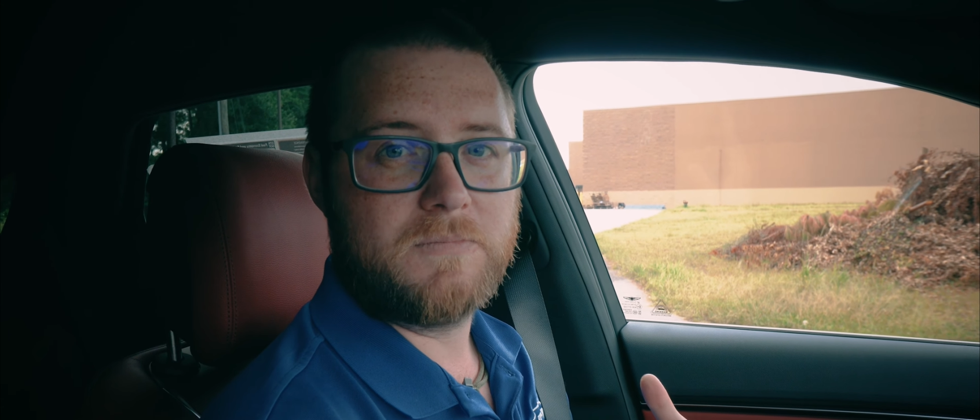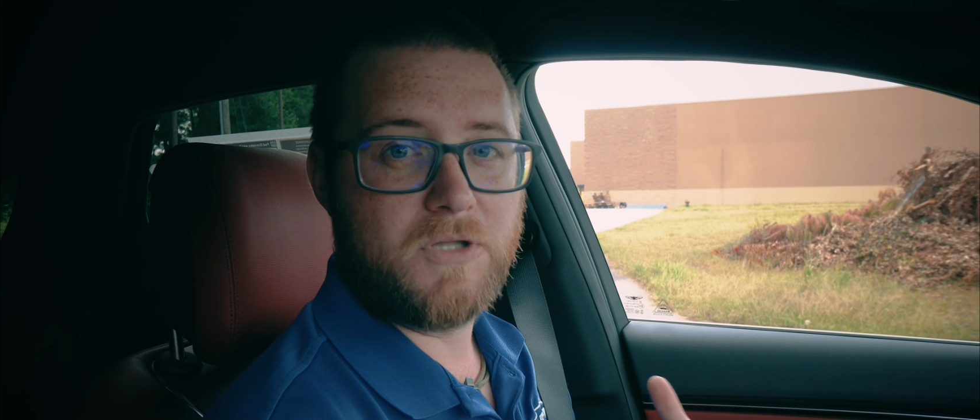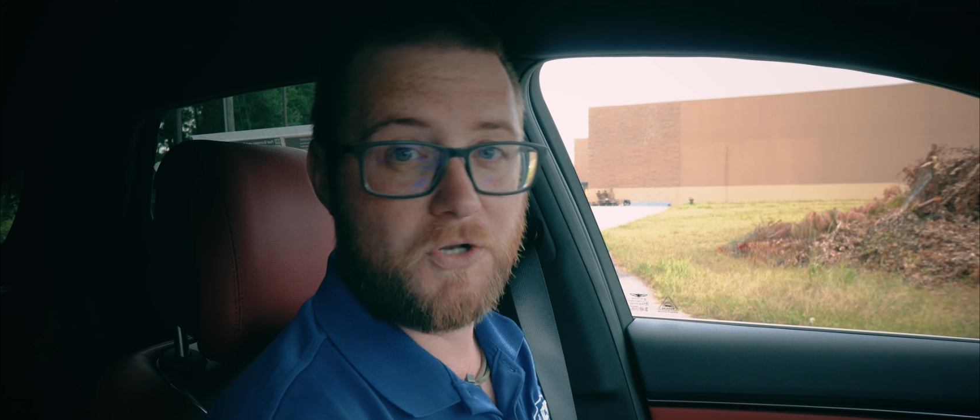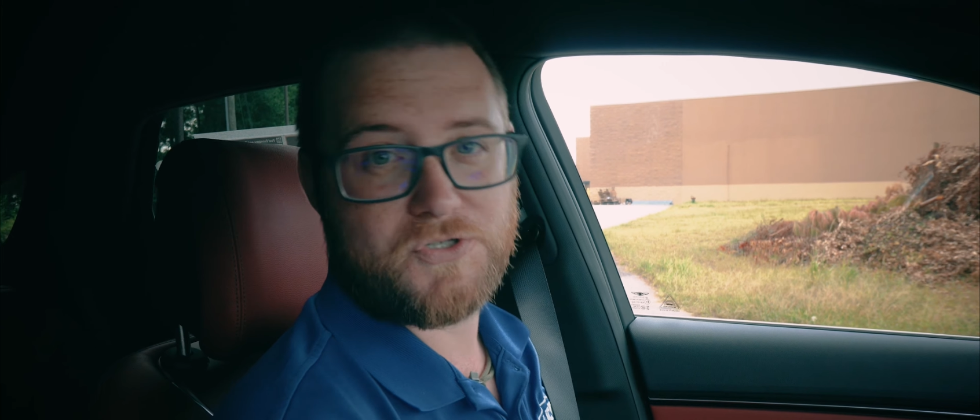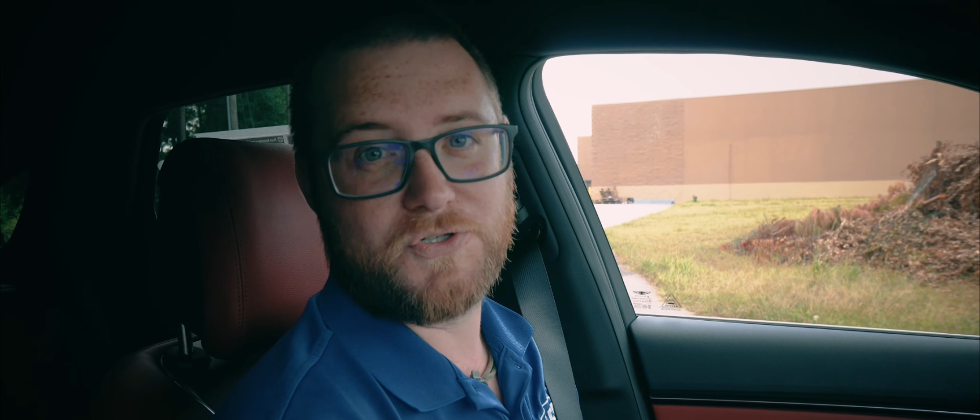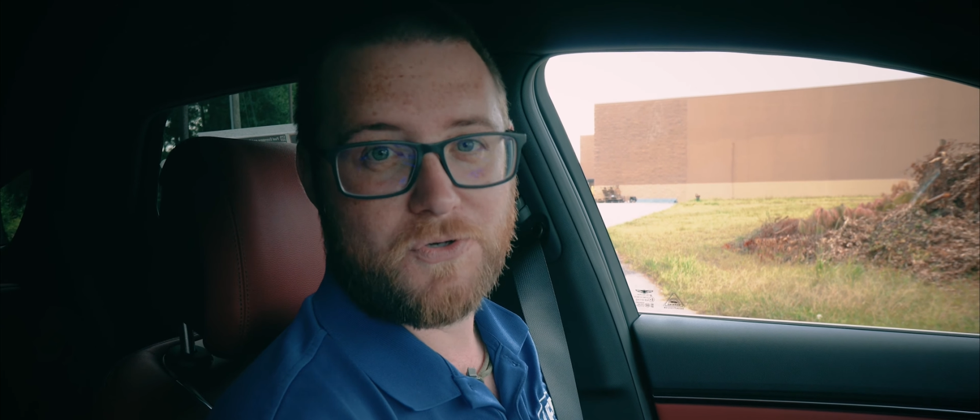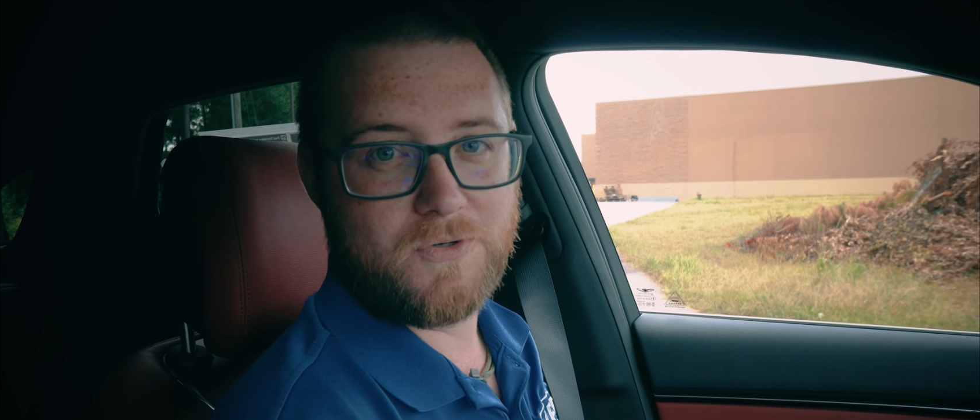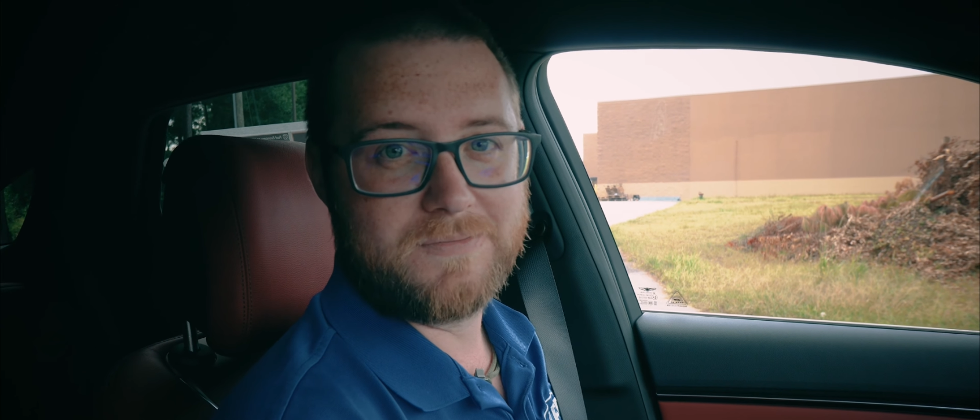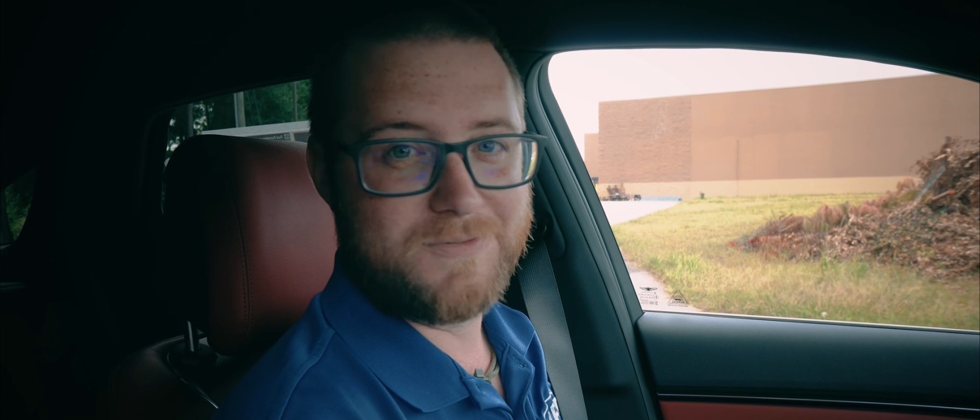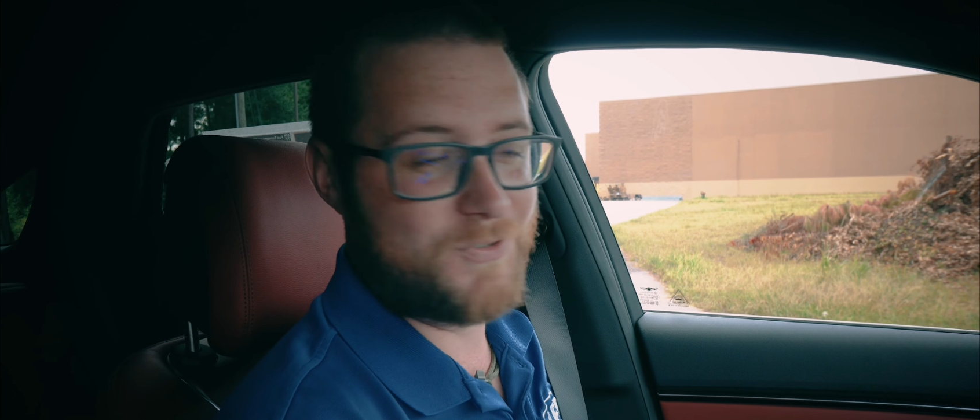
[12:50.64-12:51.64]
launch
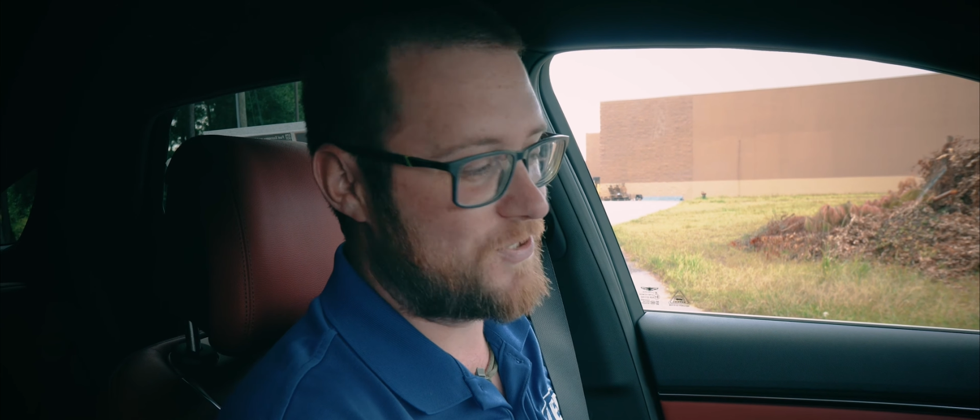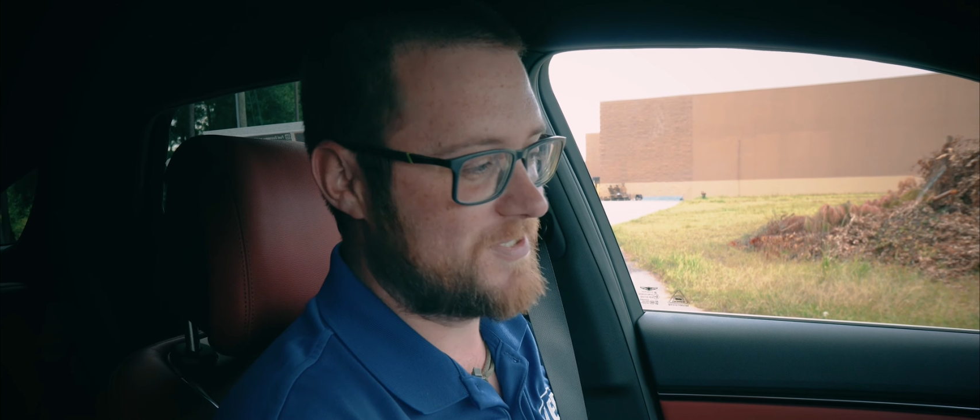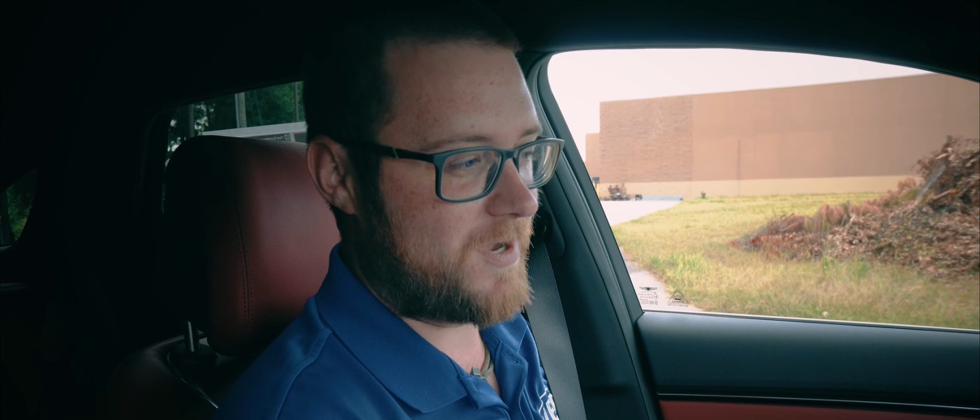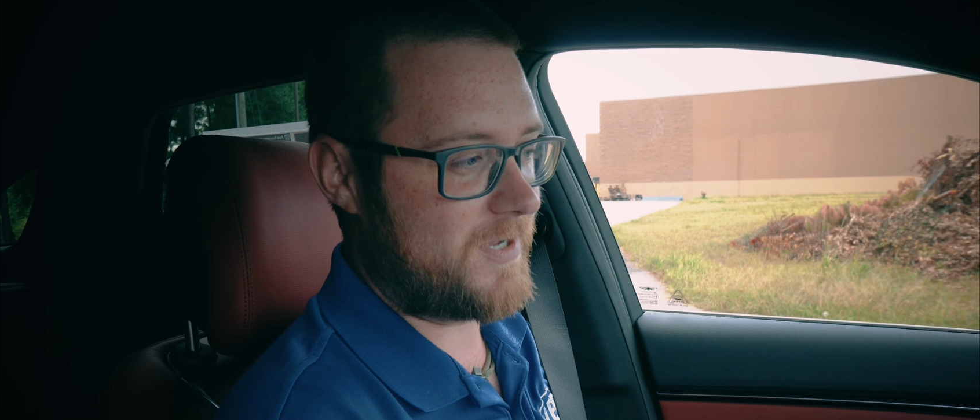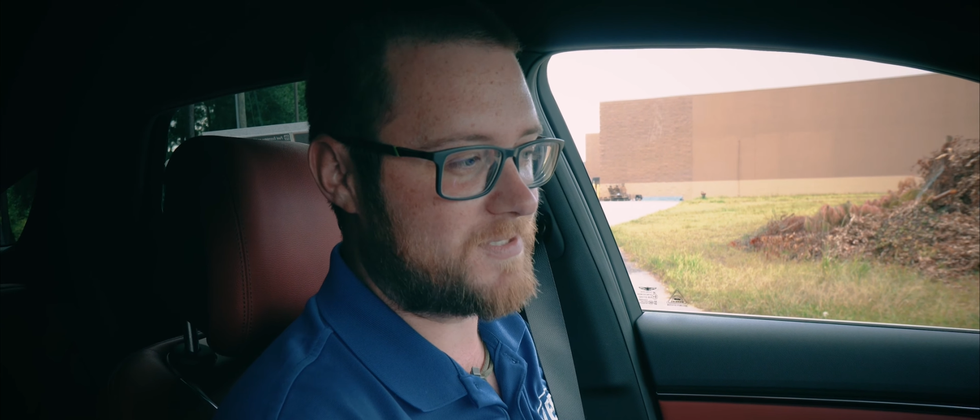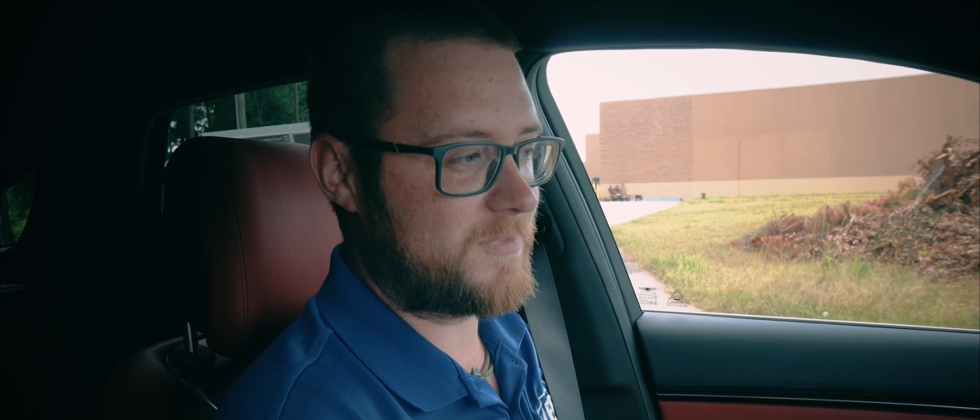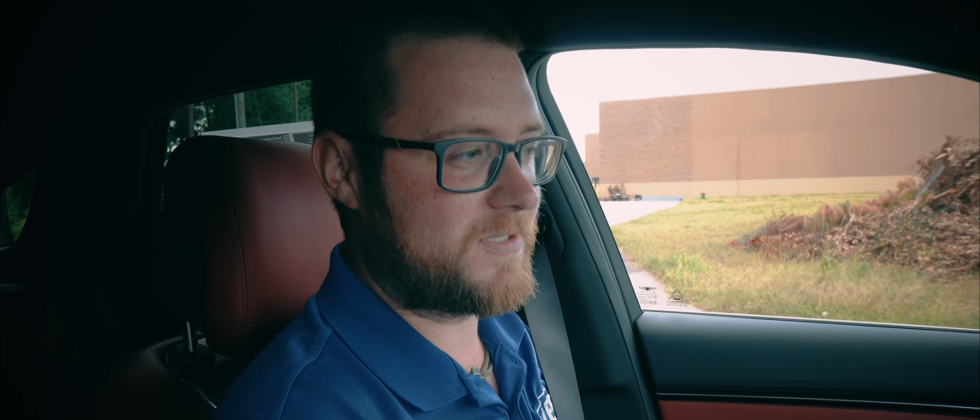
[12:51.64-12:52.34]
control, which is awesome